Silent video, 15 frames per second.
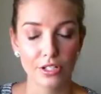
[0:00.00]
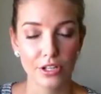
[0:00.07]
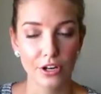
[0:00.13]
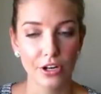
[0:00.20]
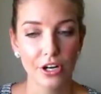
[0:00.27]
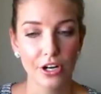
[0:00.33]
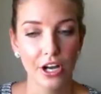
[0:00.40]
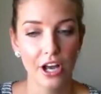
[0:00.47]

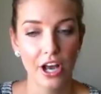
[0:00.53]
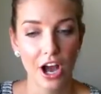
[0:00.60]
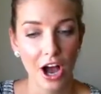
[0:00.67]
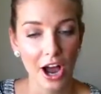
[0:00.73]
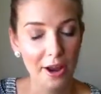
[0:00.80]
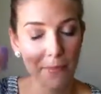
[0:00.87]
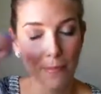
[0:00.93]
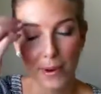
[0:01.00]
So
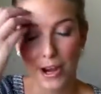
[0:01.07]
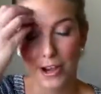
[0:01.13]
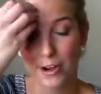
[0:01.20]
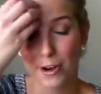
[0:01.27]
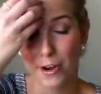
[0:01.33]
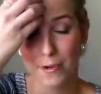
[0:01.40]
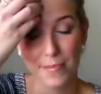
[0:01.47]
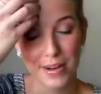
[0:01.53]
I am by
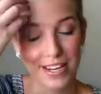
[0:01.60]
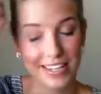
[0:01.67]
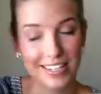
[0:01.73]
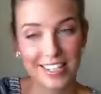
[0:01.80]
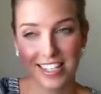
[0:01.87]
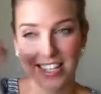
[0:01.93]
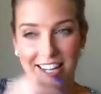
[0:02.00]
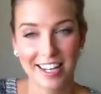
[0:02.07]
no
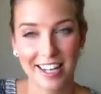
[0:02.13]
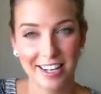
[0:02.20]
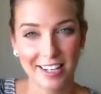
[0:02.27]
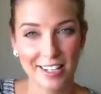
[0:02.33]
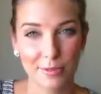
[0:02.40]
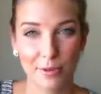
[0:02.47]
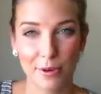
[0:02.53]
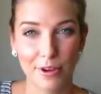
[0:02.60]
means an
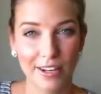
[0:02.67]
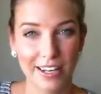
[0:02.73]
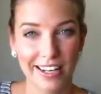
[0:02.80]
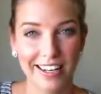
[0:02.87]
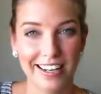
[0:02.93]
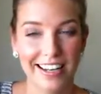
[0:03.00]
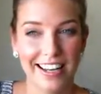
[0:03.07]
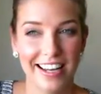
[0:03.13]
expert
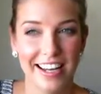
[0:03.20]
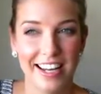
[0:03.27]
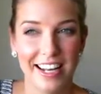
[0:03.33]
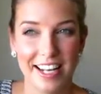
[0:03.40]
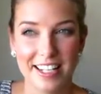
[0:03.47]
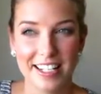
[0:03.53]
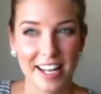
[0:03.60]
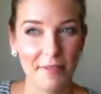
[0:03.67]
in
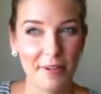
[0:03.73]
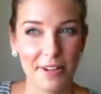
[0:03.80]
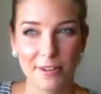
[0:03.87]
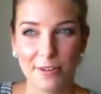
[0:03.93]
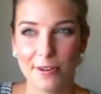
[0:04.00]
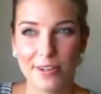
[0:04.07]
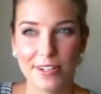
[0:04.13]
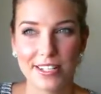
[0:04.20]
Islamic
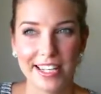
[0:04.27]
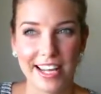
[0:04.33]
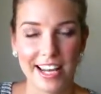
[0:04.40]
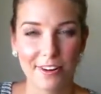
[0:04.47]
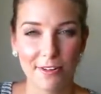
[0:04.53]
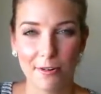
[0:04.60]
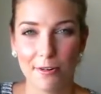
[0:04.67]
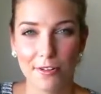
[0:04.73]
laws
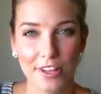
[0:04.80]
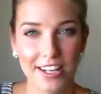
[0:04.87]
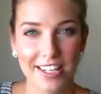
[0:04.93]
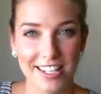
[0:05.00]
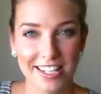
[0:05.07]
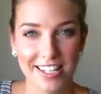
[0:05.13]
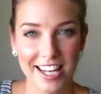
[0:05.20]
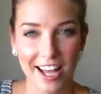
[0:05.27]
and all that
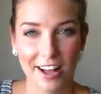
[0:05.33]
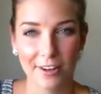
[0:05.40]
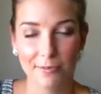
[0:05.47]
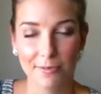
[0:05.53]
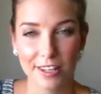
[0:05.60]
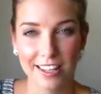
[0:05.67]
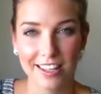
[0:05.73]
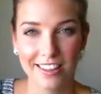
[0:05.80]
is entailed
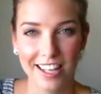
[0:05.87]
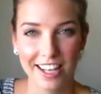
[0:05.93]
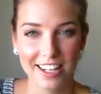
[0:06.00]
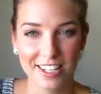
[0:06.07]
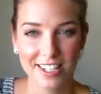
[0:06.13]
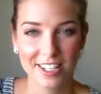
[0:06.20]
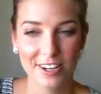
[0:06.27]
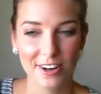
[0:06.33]
within
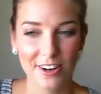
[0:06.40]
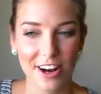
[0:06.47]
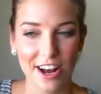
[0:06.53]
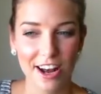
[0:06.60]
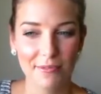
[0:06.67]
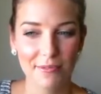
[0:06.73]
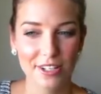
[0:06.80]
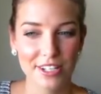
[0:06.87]
that. So
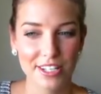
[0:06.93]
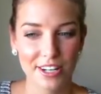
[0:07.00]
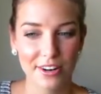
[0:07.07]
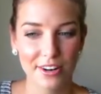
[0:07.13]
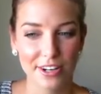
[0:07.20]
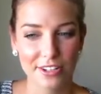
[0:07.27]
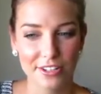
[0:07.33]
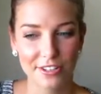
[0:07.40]
I'm just
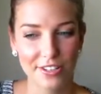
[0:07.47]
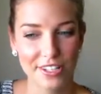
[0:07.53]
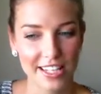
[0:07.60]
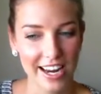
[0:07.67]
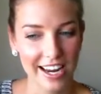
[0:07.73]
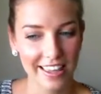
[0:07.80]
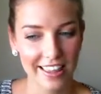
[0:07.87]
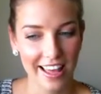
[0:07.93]
going to
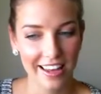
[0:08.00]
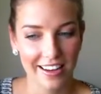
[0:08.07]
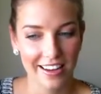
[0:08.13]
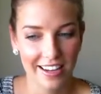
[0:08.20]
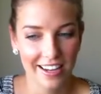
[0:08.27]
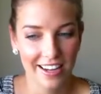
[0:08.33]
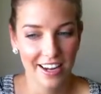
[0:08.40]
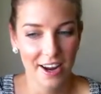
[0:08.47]
say that
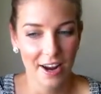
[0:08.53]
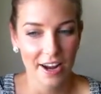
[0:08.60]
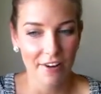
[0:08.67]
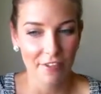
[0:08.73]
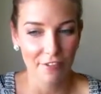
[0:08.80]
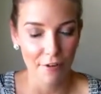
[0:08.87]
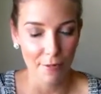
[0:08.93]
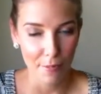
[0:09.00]

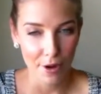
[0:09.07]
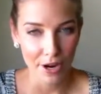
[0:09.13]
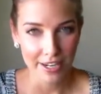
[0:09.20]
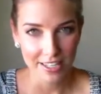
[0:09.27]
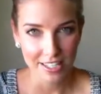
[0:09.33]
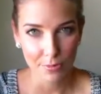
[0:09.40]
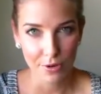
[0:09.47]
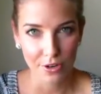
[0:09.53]
from my
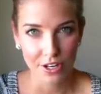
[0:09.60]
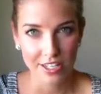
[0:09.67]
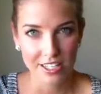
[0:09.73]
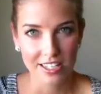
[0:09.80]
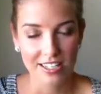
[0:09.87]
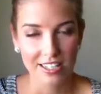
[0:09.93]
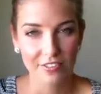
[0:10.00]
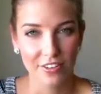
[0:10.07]

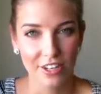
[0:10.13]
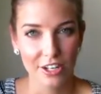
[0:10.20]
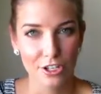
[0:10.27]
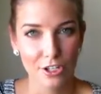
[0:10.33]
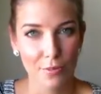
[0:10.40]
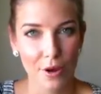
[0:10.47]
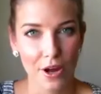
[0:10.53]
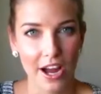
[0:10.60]
experiences living in
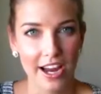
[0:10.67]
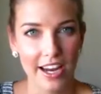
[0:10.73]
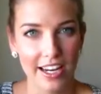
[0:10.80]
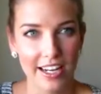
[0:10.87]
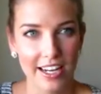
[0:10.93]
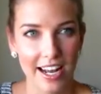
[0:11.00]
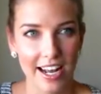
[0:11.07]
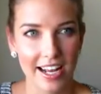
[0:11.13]
Dubai,
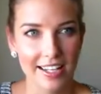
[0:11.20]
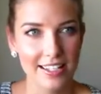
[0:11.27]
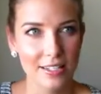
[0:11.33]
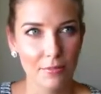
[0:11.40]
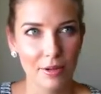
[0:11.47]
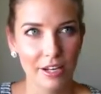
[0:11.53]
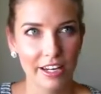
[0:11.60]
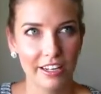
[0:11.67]
it has
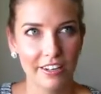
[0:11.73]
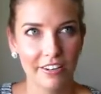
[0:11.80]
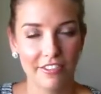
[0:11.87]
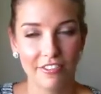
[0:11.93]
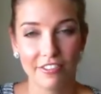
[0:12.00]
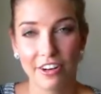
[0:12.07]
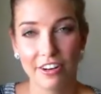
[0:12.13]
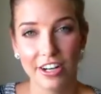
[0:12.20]

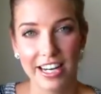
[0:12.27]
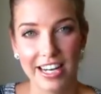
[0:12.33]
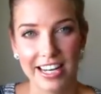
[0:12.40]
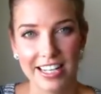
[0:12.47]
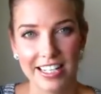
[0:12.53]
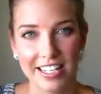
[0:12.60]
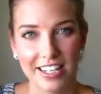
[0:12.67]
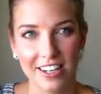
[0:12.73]
been very
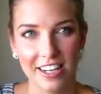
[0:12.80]
easy.